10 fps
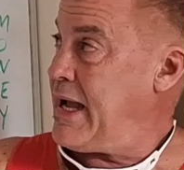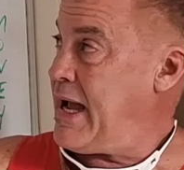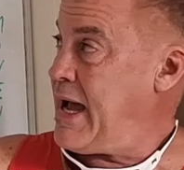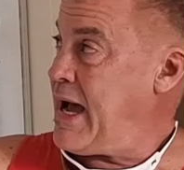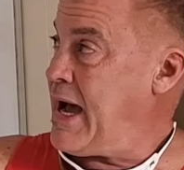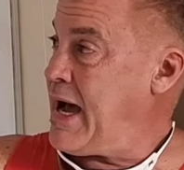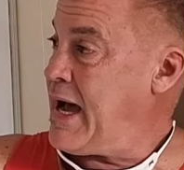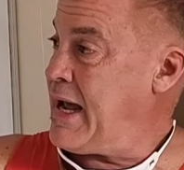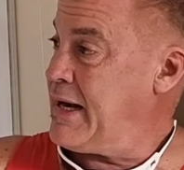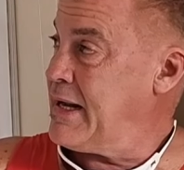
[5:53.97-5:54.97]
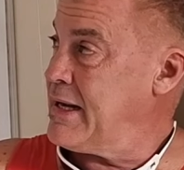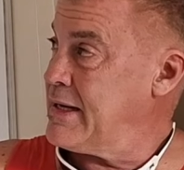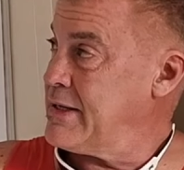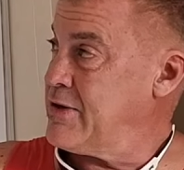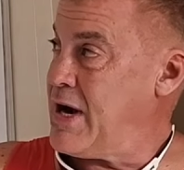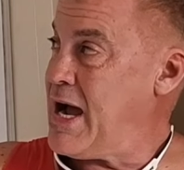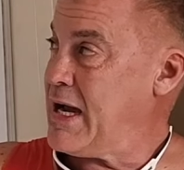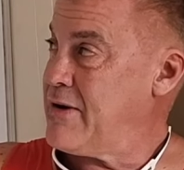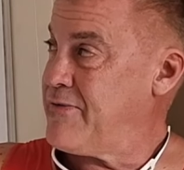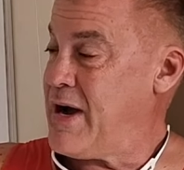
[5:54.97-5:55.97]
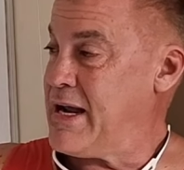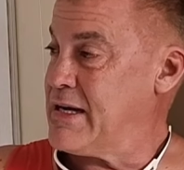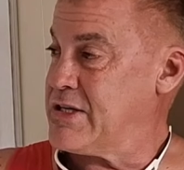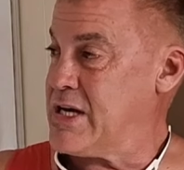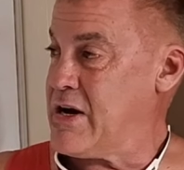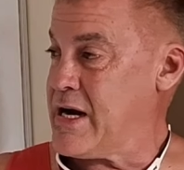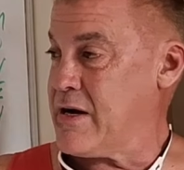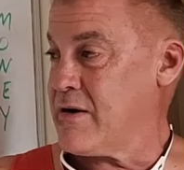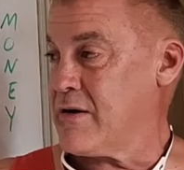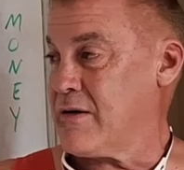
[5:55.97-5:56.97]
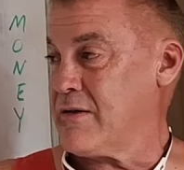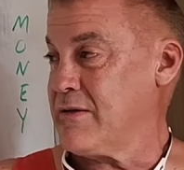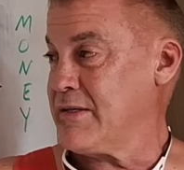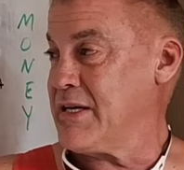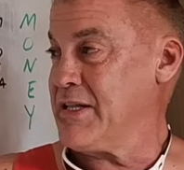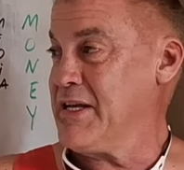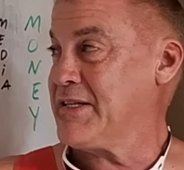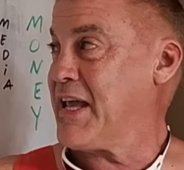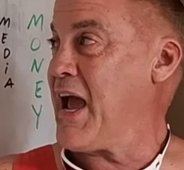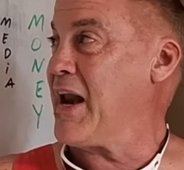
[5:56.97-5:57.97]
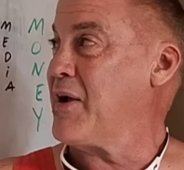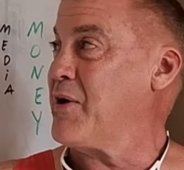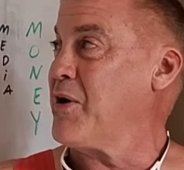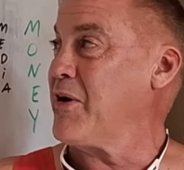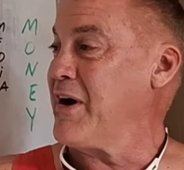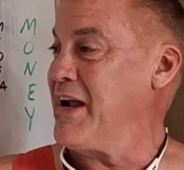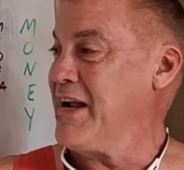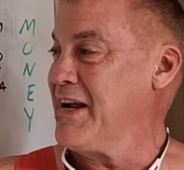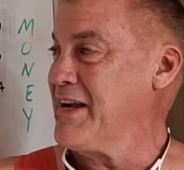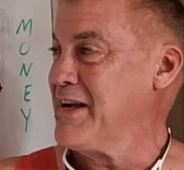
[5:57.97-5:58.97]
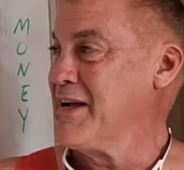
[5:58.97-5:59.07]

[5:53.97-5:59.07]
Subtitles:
And you're not going to find a cherry girl in this category.